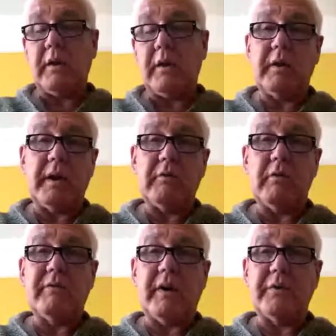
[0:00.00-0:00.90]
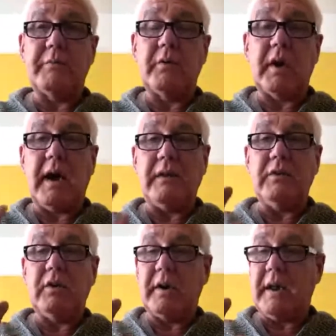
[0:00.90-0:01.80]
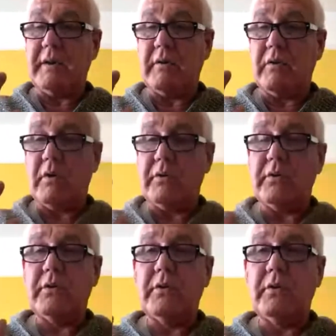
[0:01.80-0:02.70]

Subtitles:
and you can enter on Facebook, and you can enter on